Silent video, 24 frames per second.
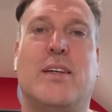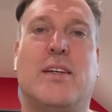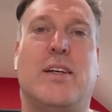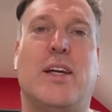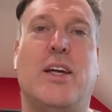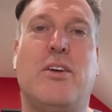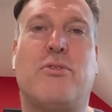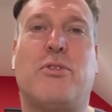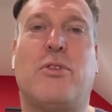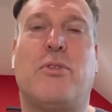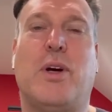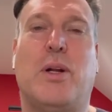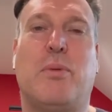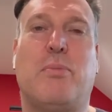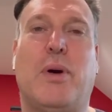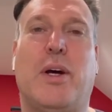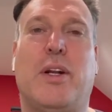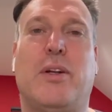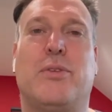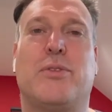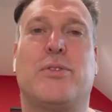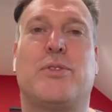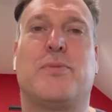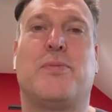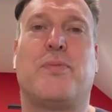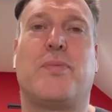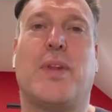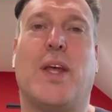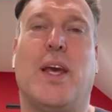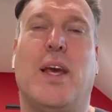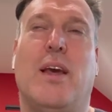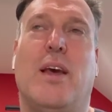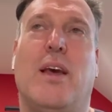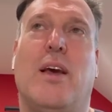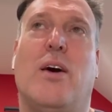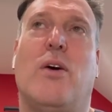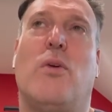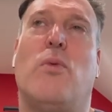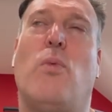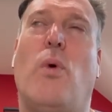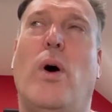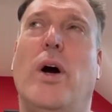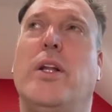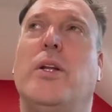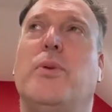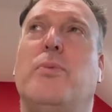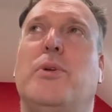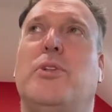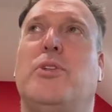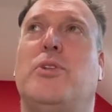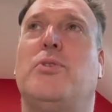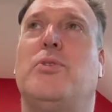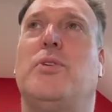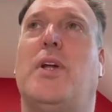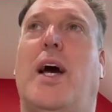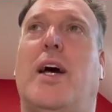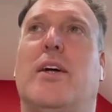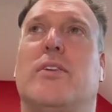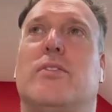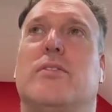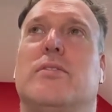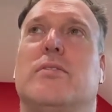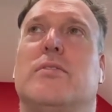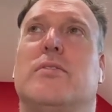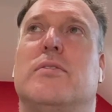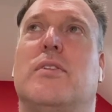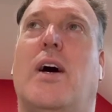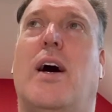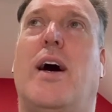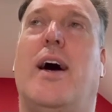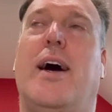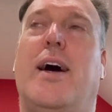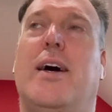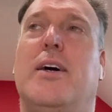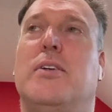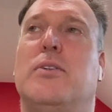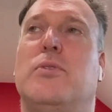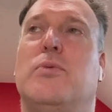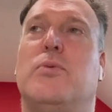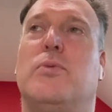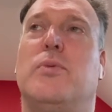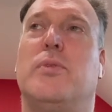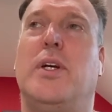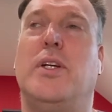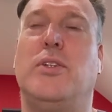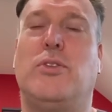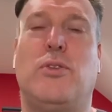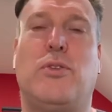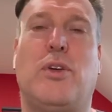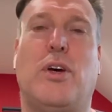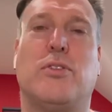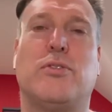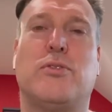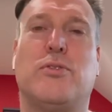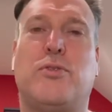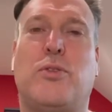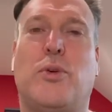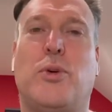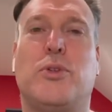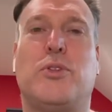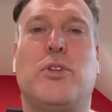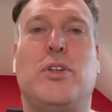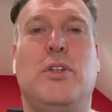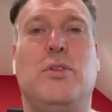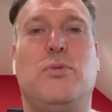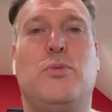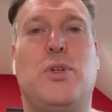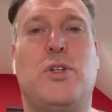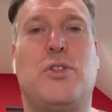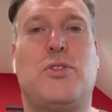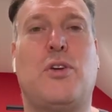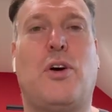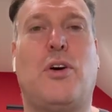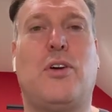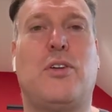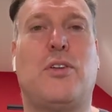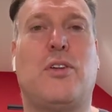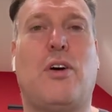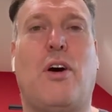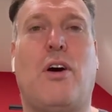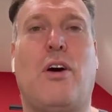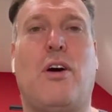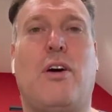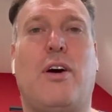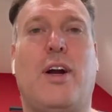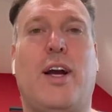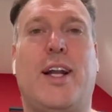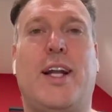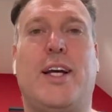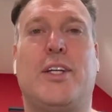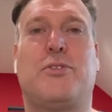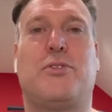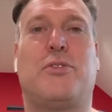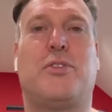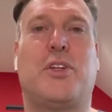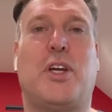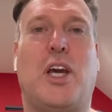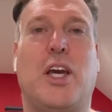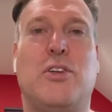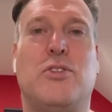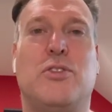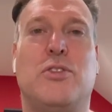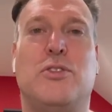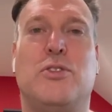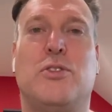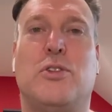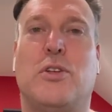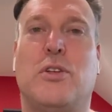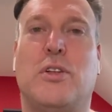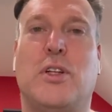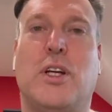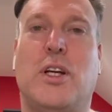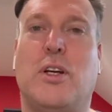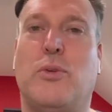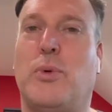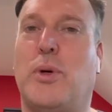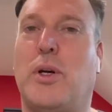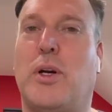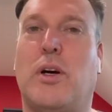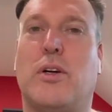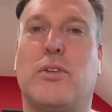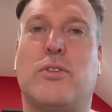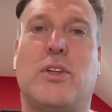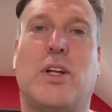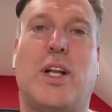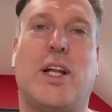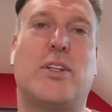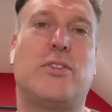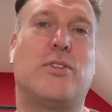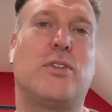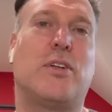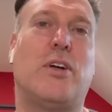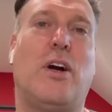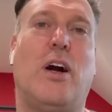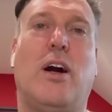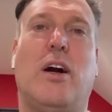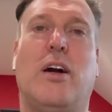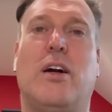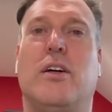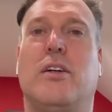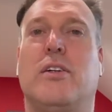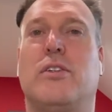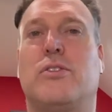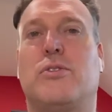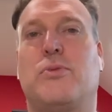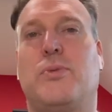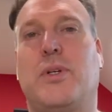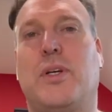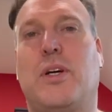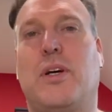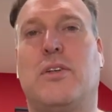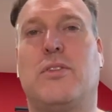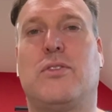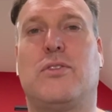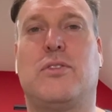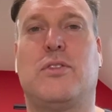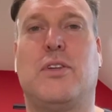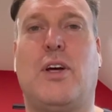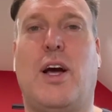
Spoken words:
infrared panels. Why did we do that? In 2014, we started our electrification journey. We got the electric cars, we got